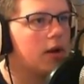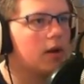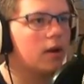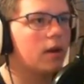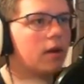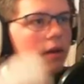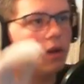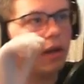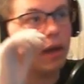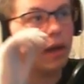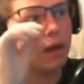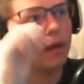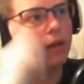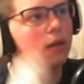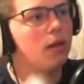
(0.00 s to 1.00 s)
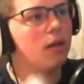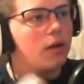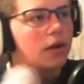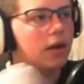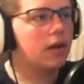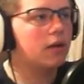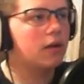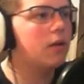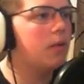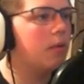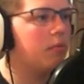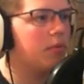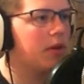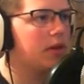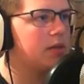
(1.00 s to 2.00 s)
But yeah,
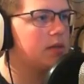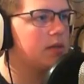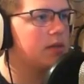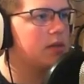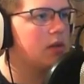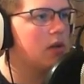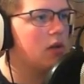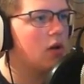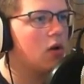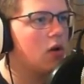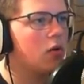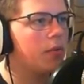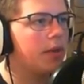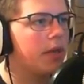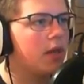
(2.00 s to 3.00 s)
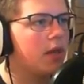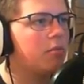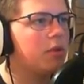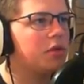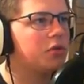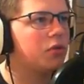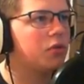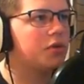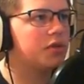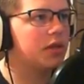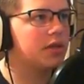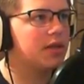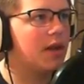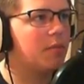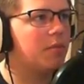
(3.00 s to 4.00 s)
okay, now can we place, we can
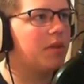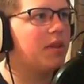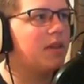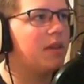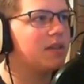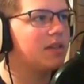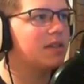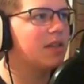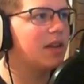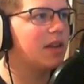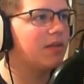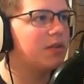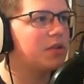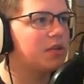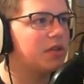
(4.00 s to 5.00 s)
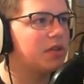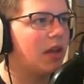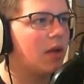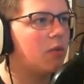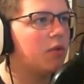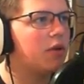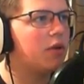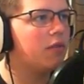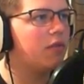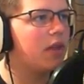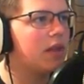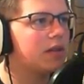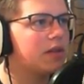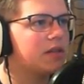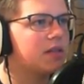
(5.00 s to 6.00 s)
place torches on top of these. That's kind of interesting. I
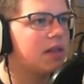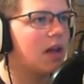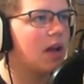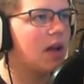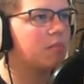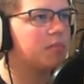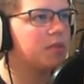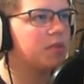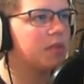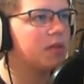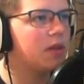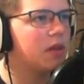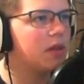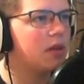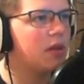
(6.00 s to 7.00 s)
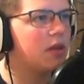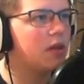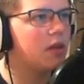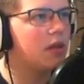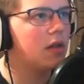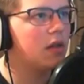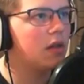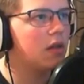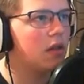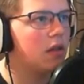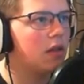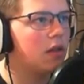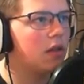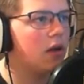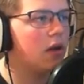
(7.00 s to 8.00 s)
wonder if that stops
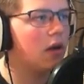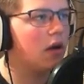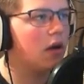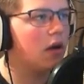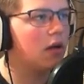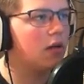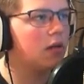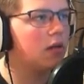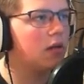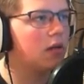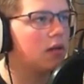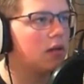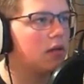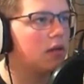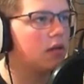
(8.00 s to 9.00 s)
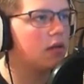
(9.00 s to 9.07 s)
the